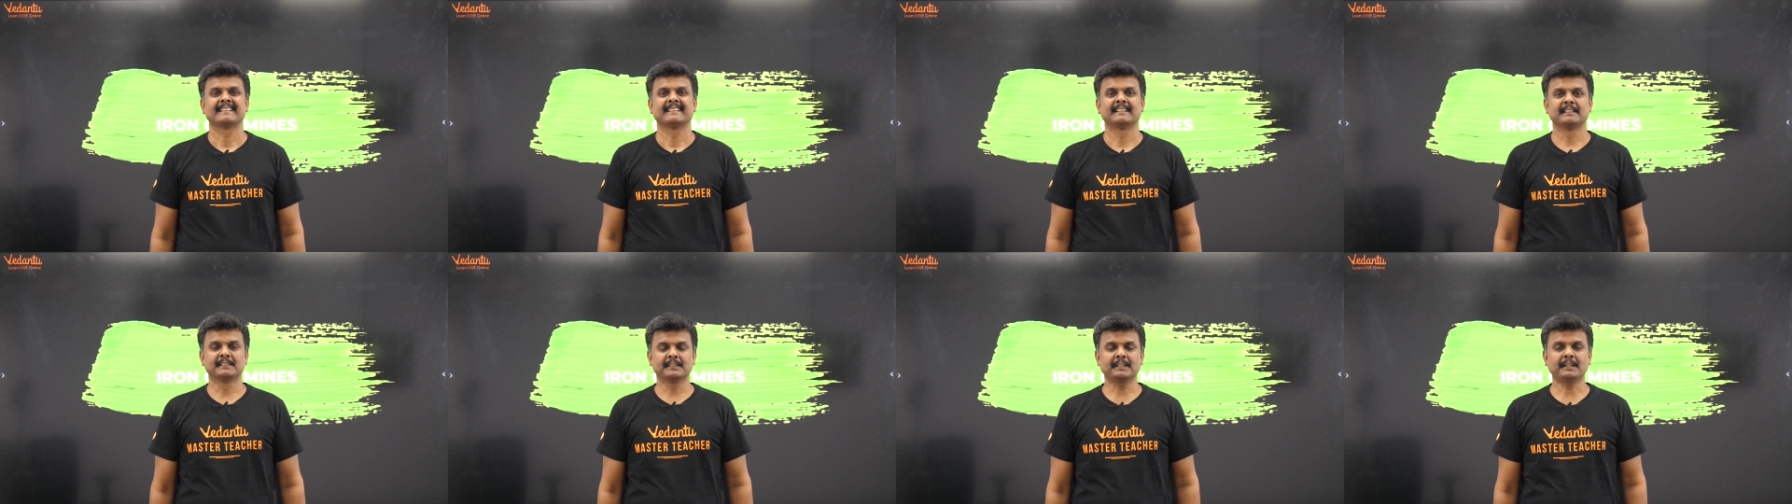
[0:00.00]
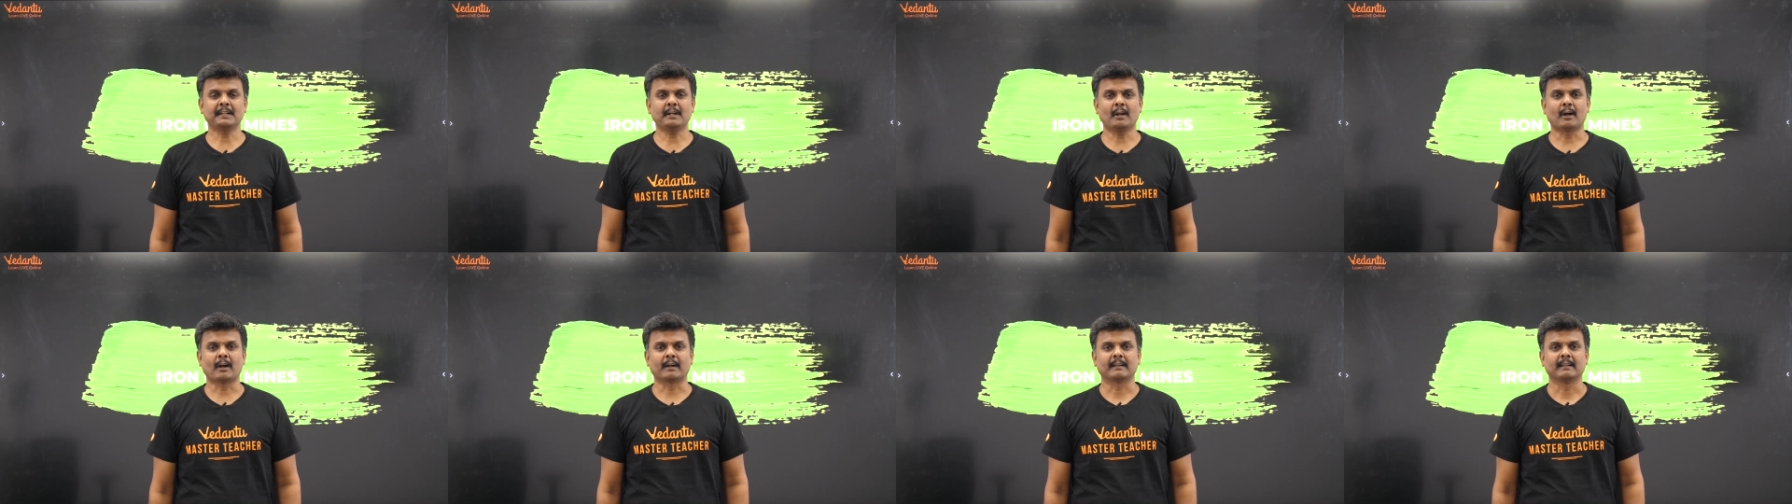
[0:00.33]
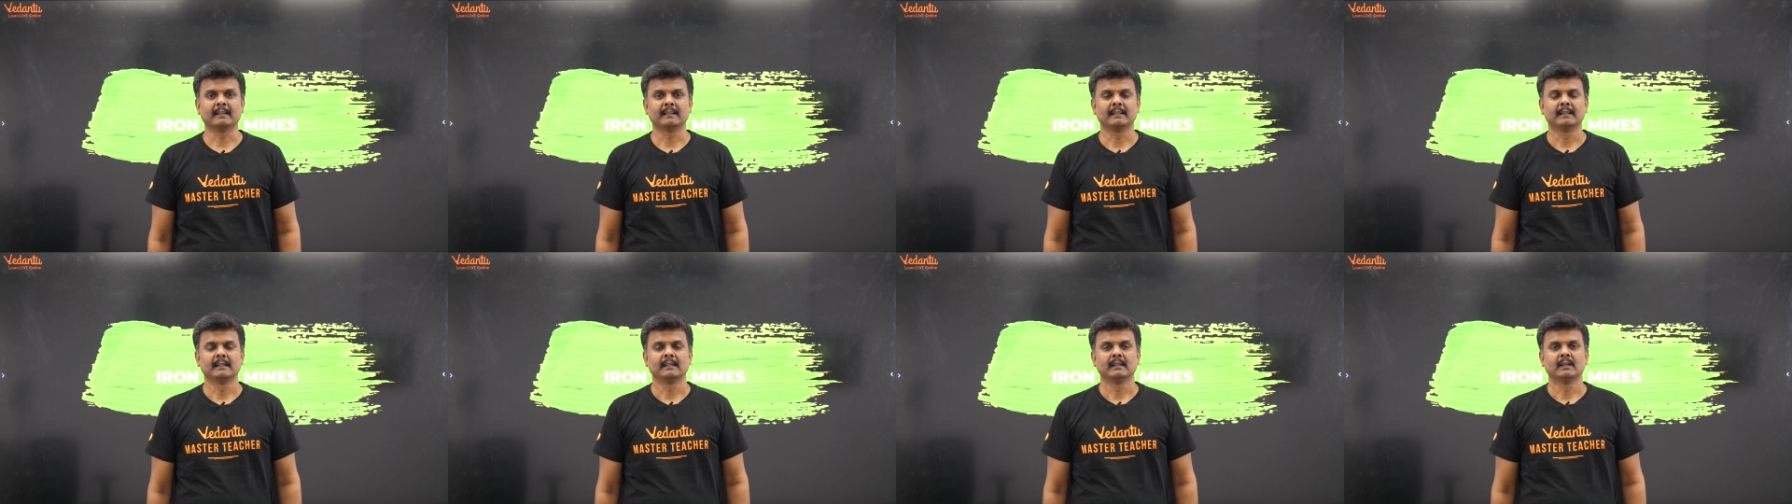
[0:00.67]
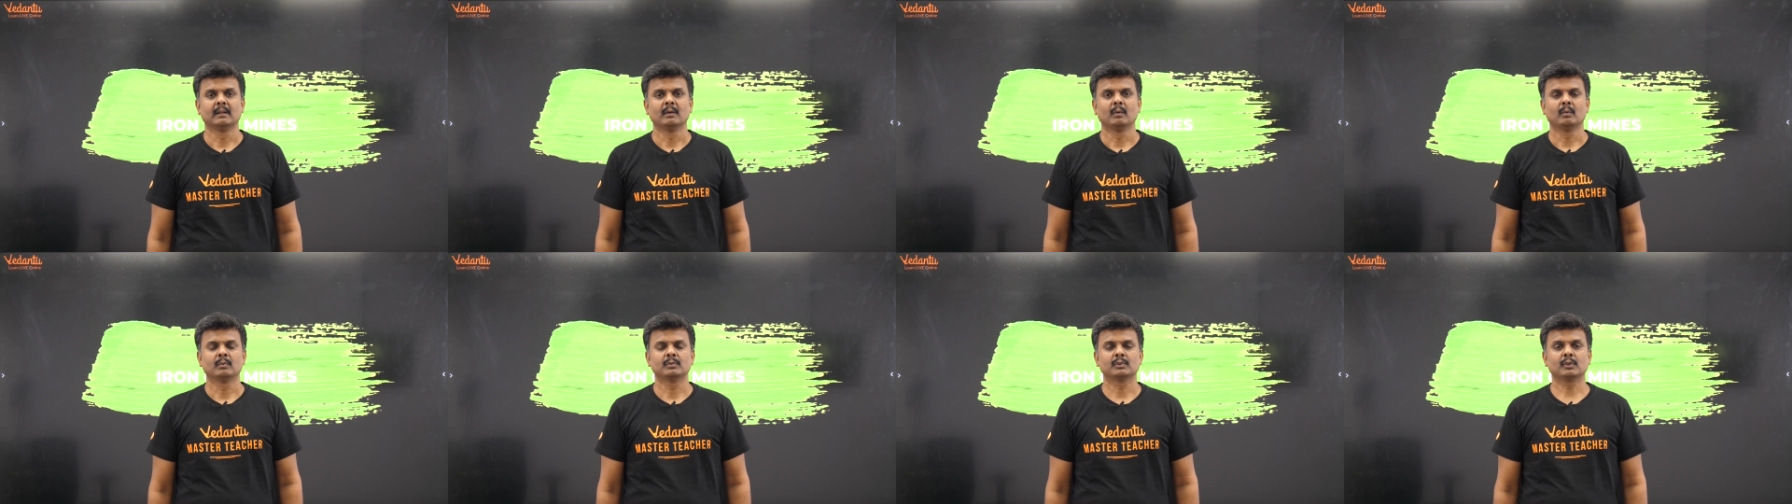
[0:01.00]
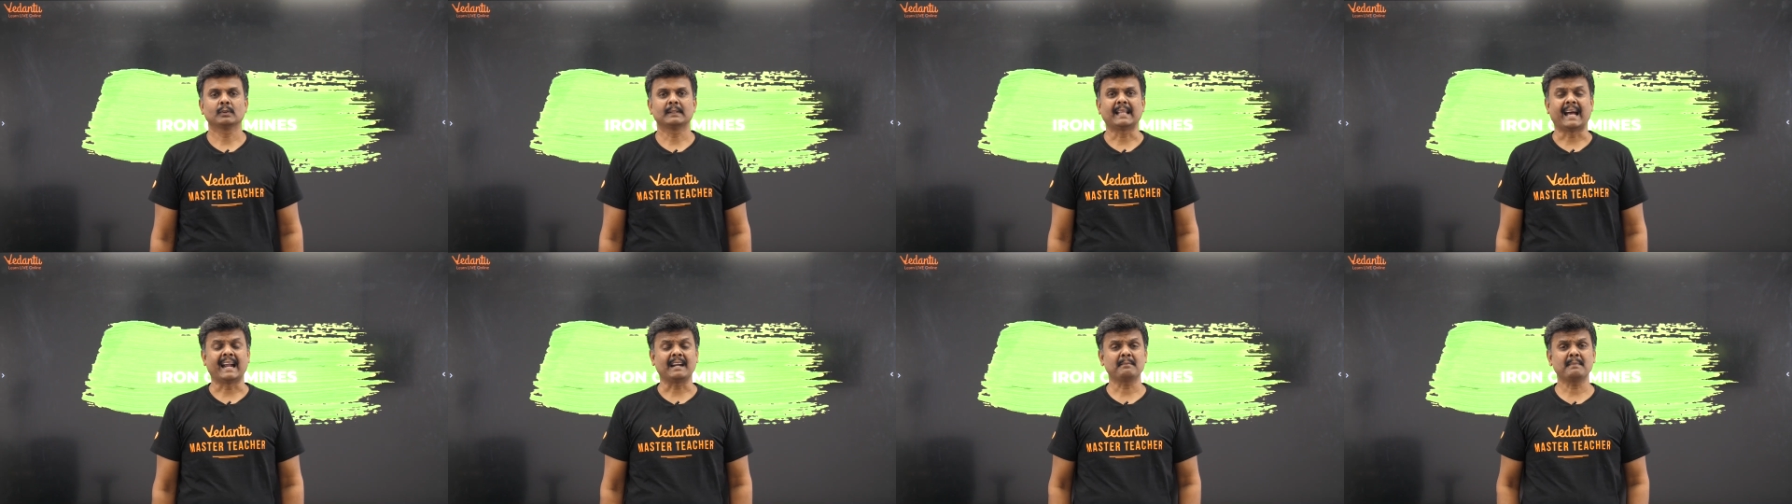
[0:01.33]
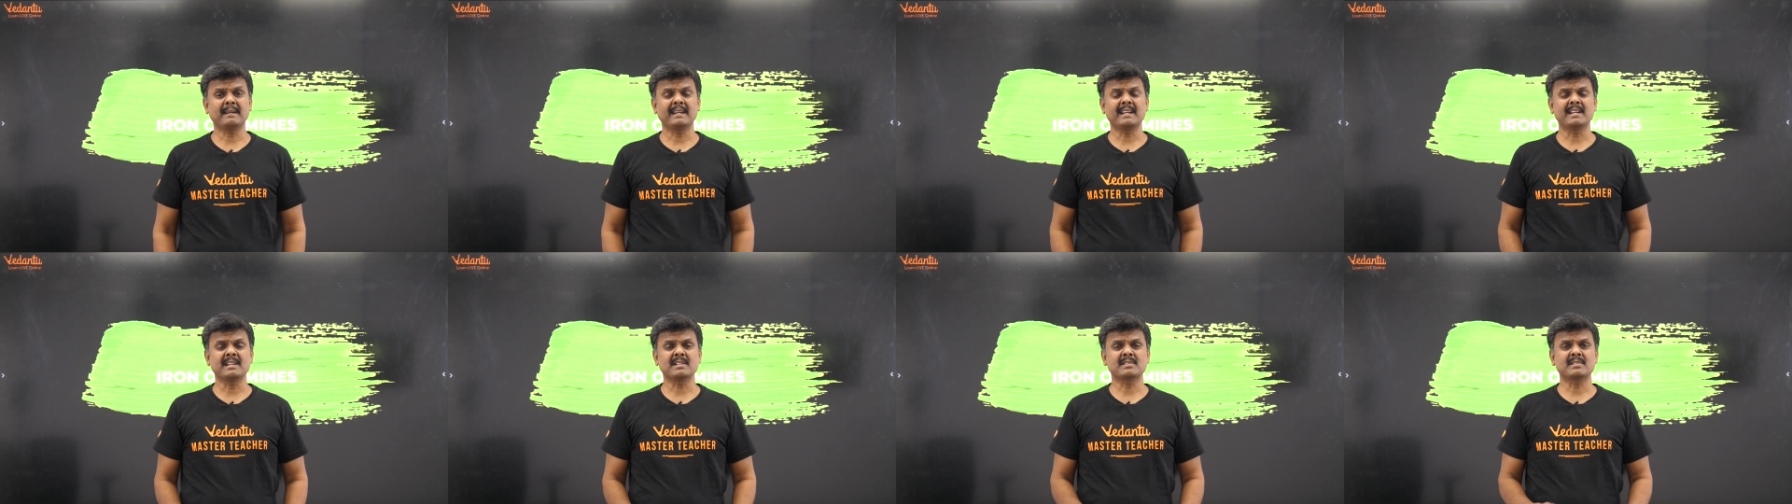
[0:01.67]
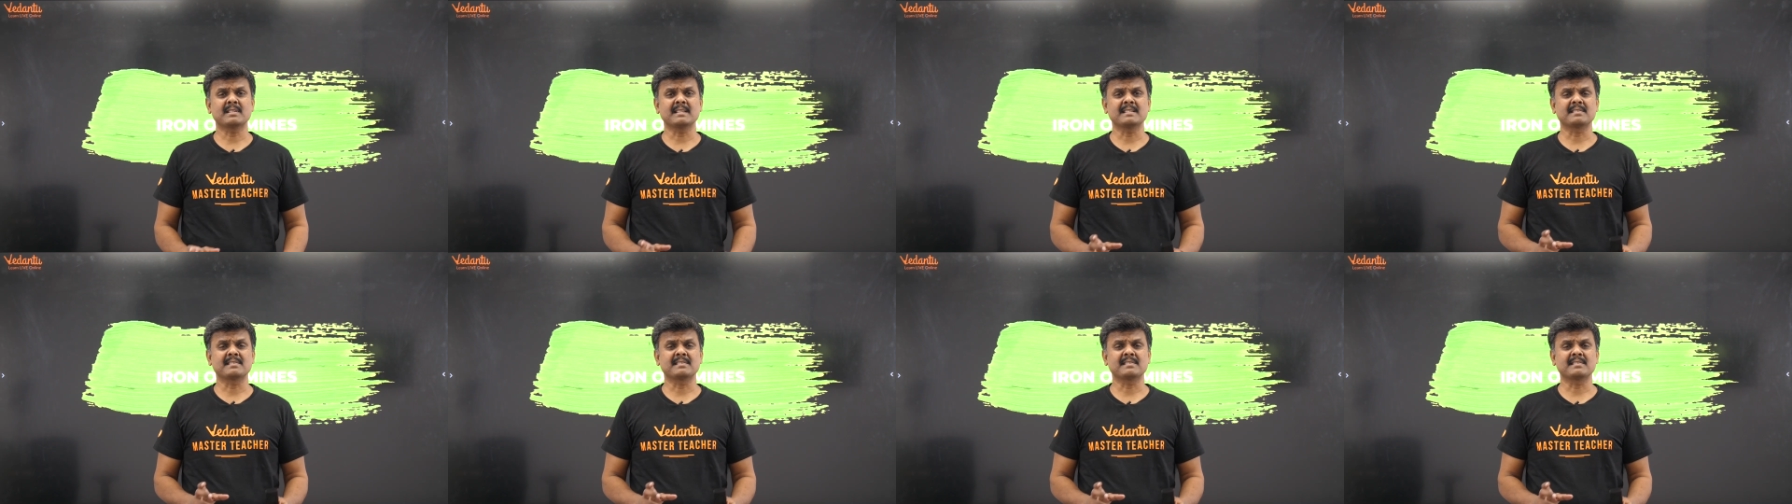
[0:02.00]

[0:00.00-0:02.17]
Is it not? So that means,